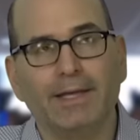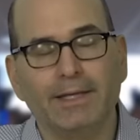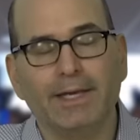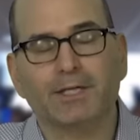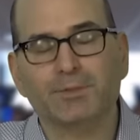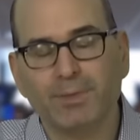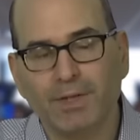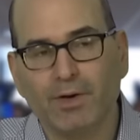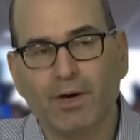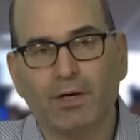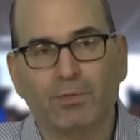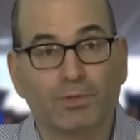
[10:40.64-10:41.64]
E X P
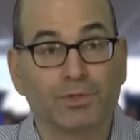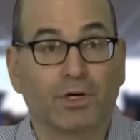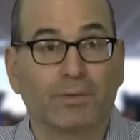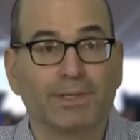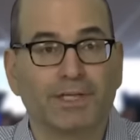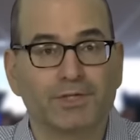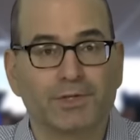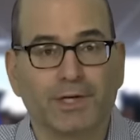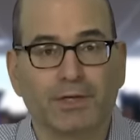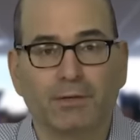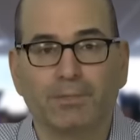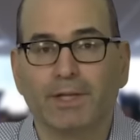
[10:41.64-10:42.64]
R. We'll talk about that
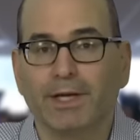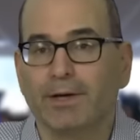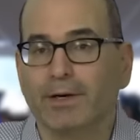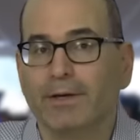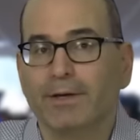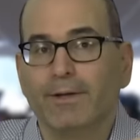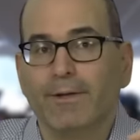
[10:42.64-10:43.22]
trade a little bit later.